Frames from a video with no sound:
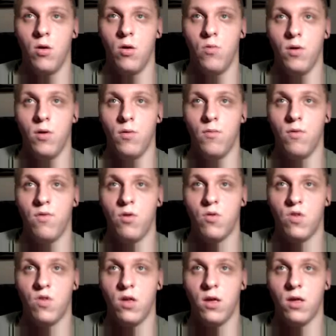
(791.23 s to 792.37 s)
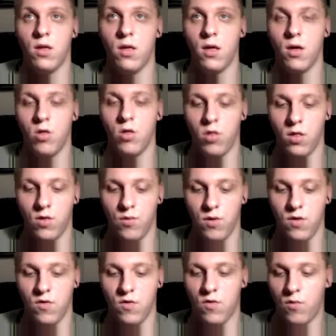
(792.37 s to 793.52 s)
with using actually 3
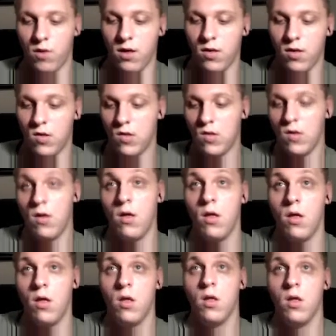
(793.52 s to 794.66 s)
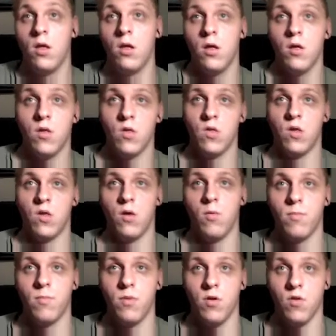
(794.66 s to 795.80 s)
strings. So
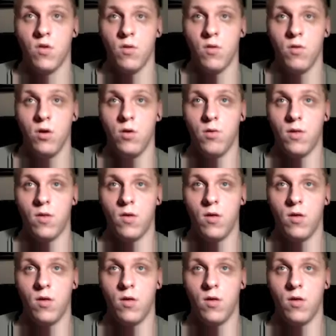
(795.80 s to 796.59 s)
here's how you do it.